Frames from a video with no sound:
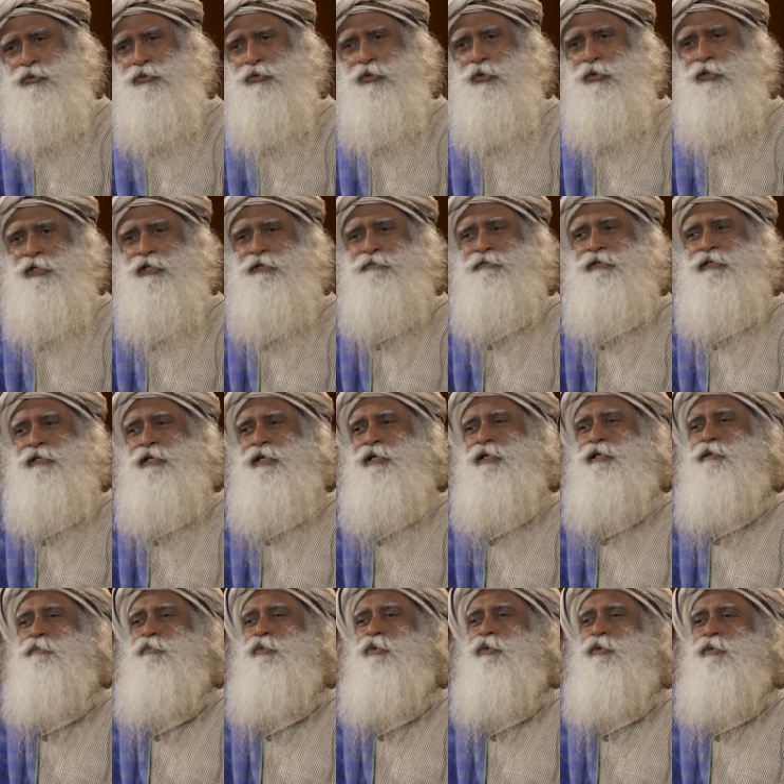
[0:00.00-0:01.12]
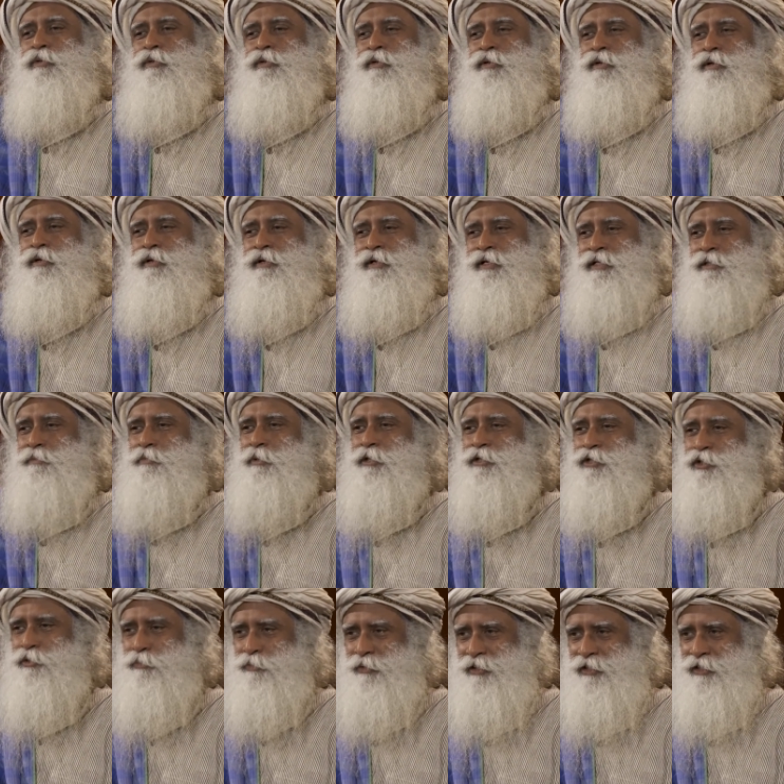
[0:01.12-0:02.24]
do not give it any more
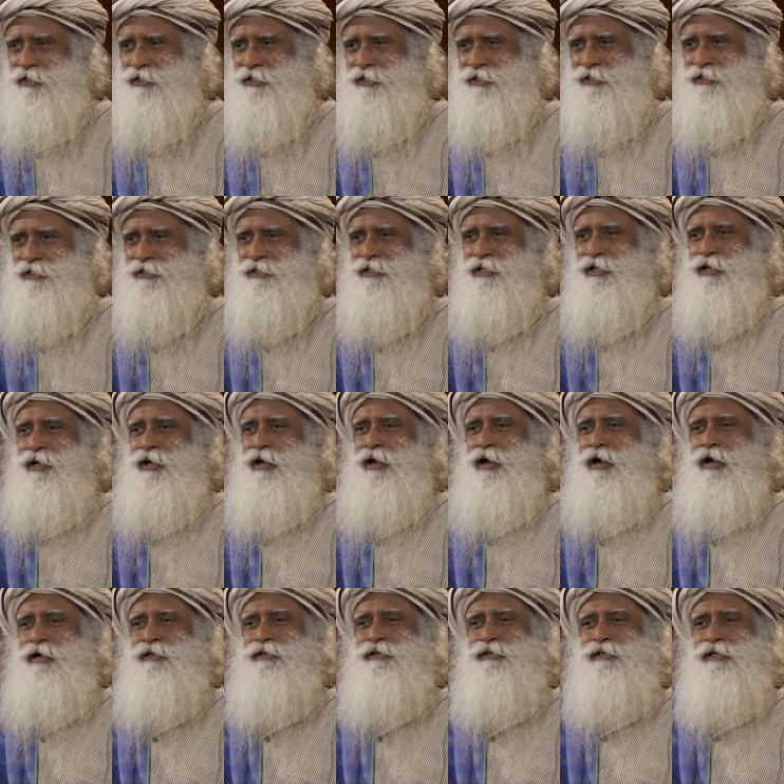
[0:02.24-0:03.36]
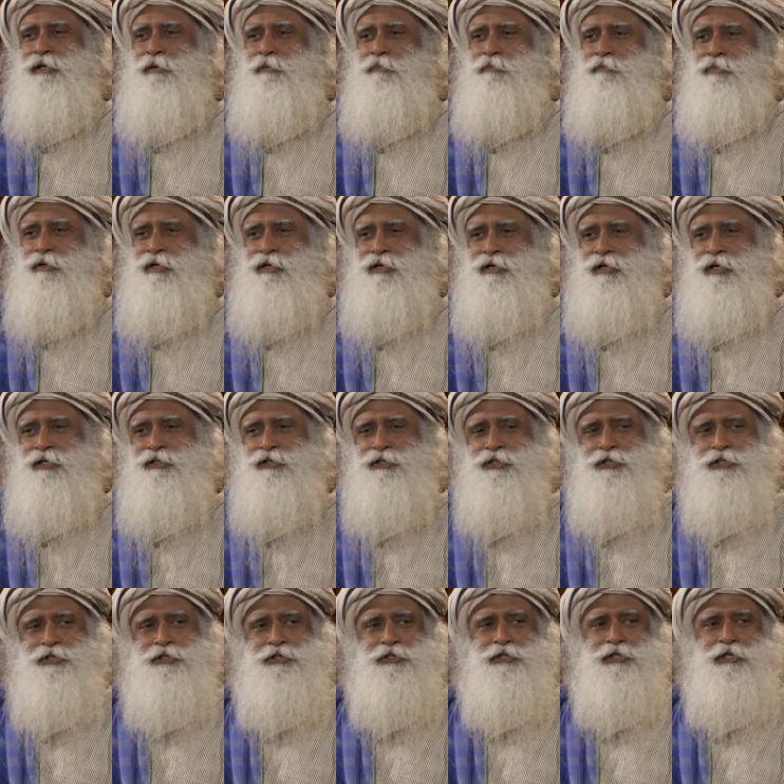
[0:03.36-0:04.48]
responsibilities other than
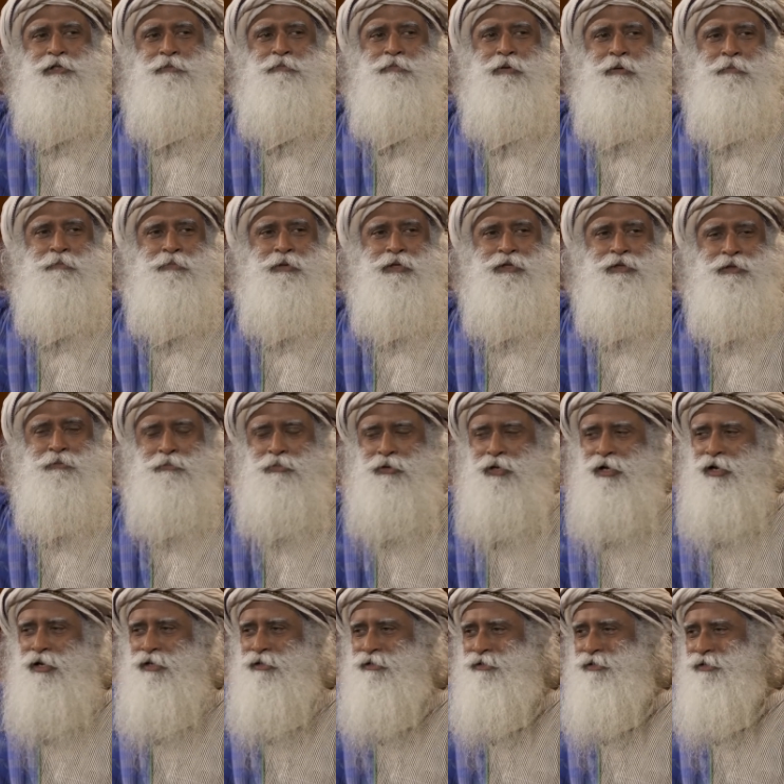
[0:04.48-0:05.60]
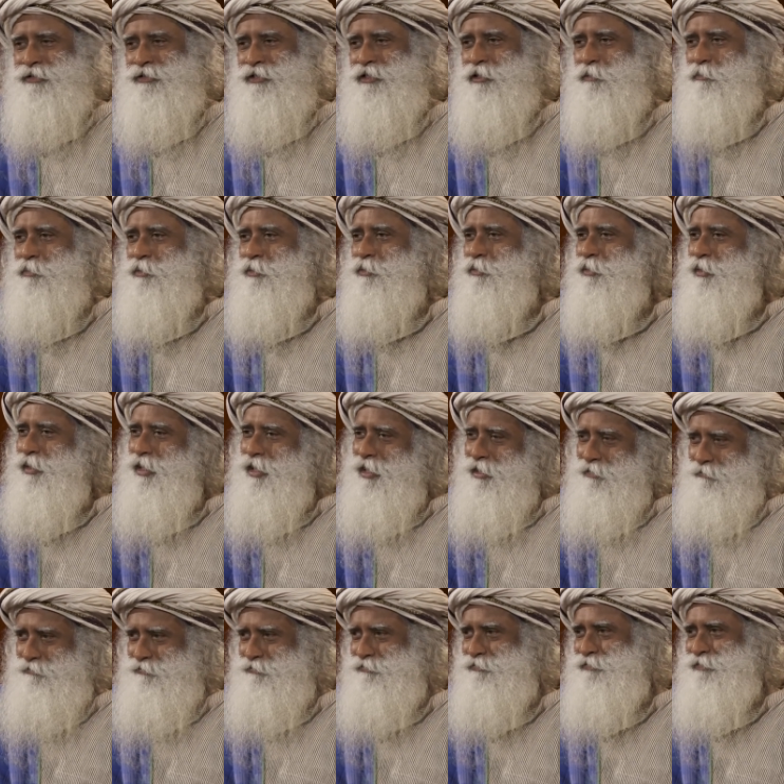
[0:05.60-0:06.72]
continuously pumping the blood and keeping you
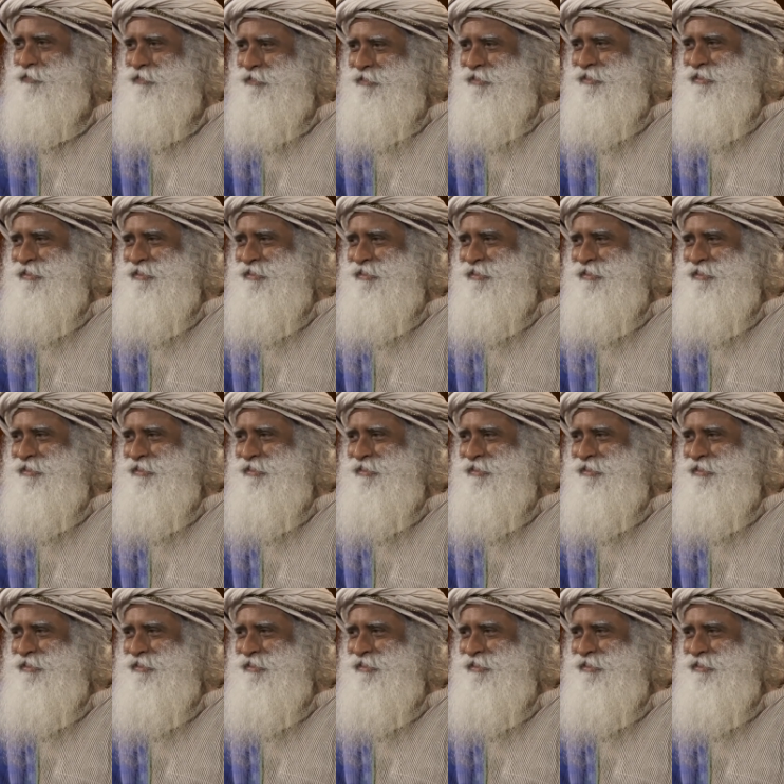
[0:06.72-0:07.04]
alive.